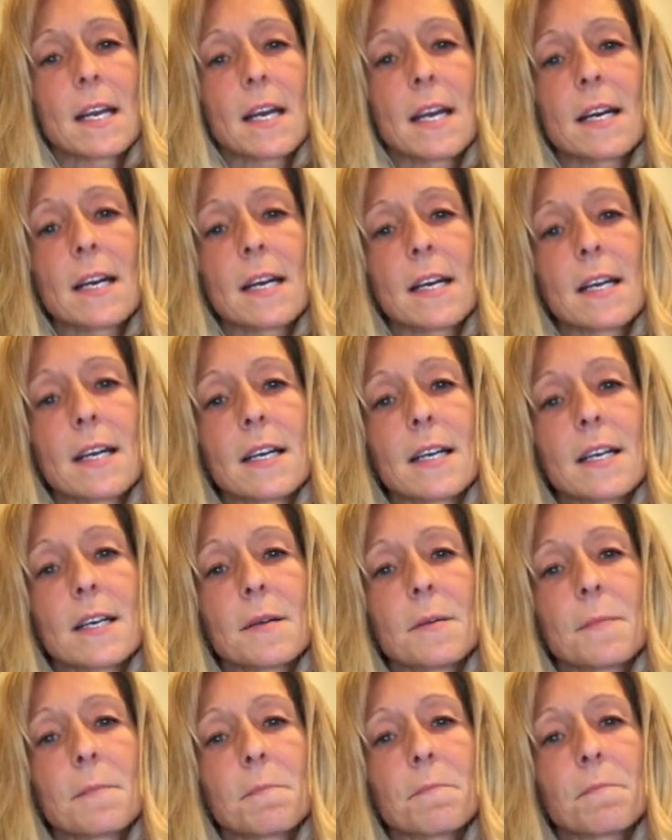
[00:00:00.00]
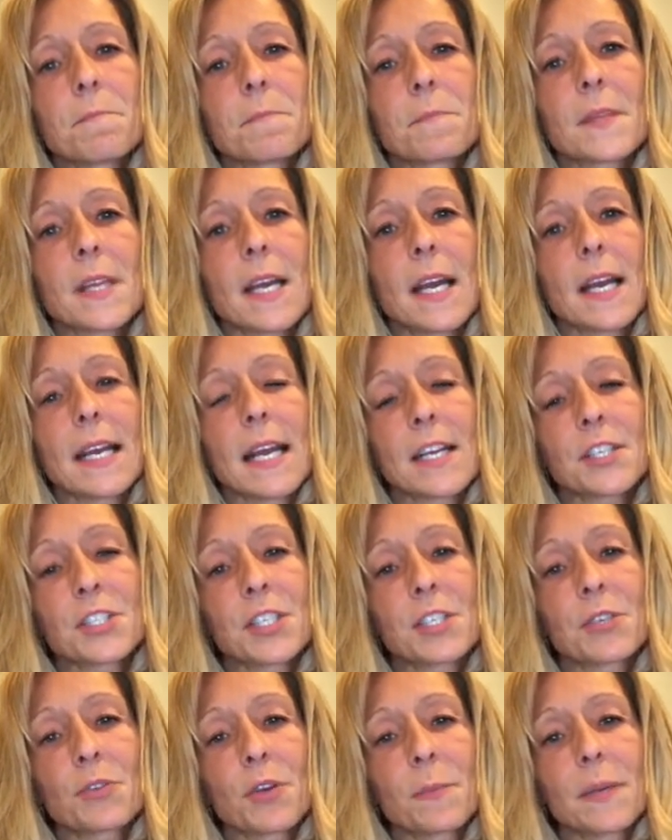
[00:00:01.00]
I
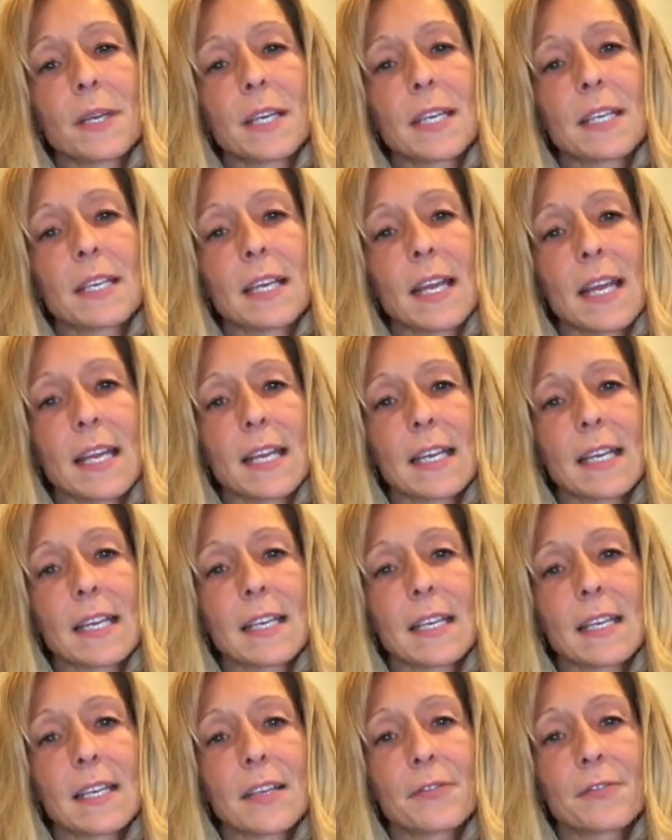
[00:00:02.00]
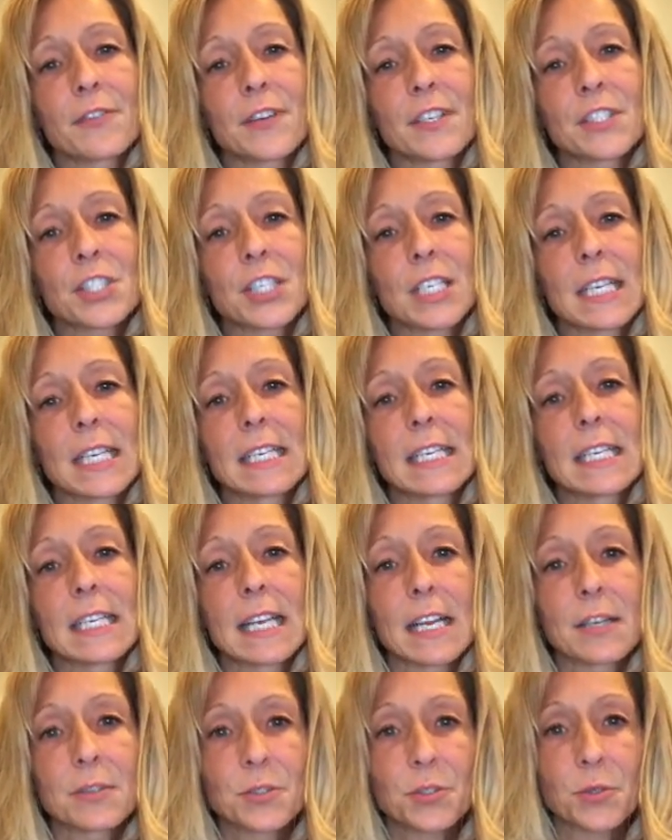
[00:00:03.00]
actually grew up in a French-Canadian
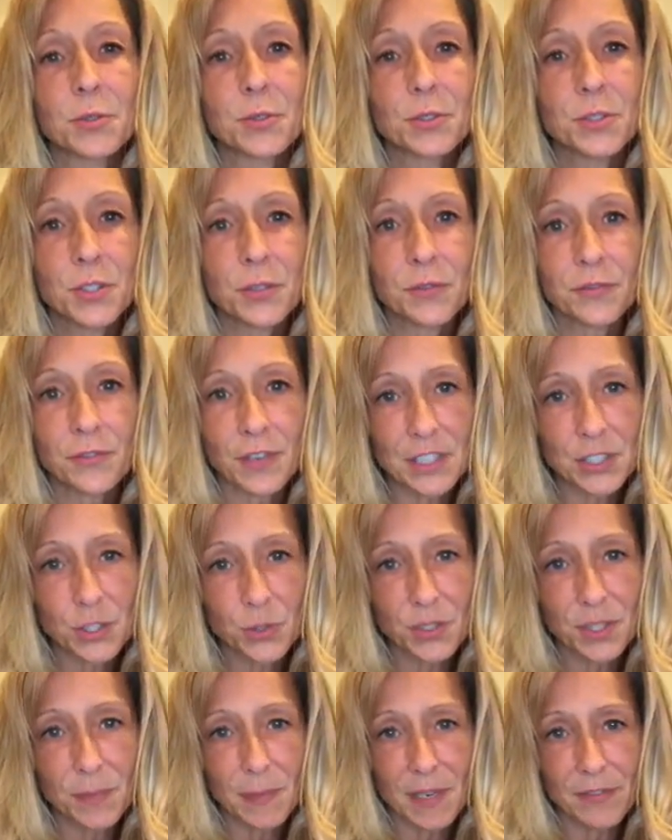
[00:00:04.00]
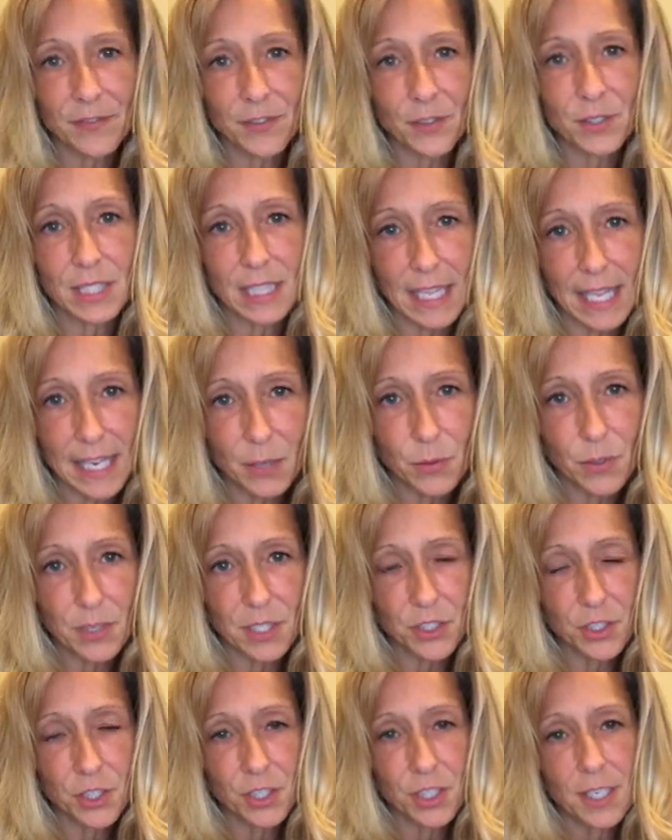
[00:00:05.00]
household, so French was my first
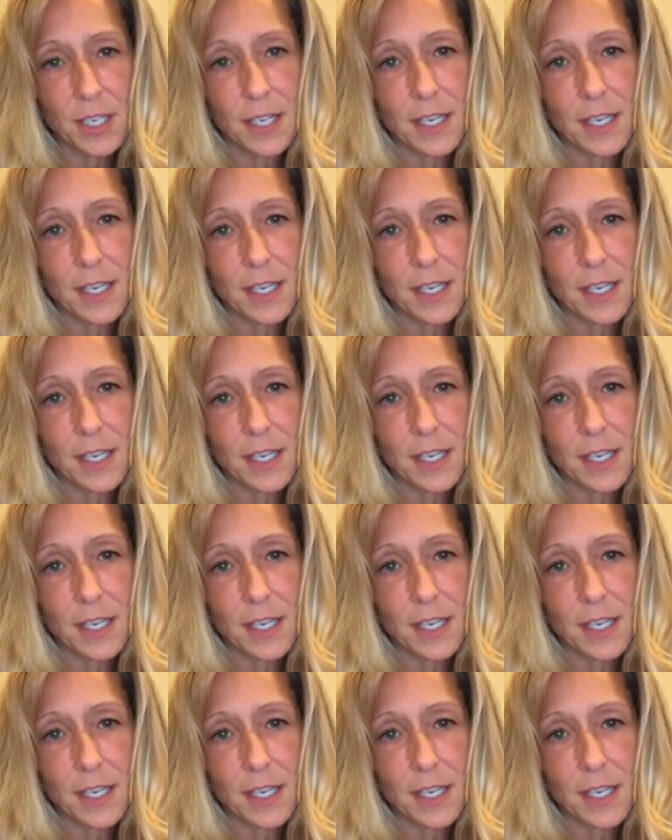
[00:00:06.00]
language.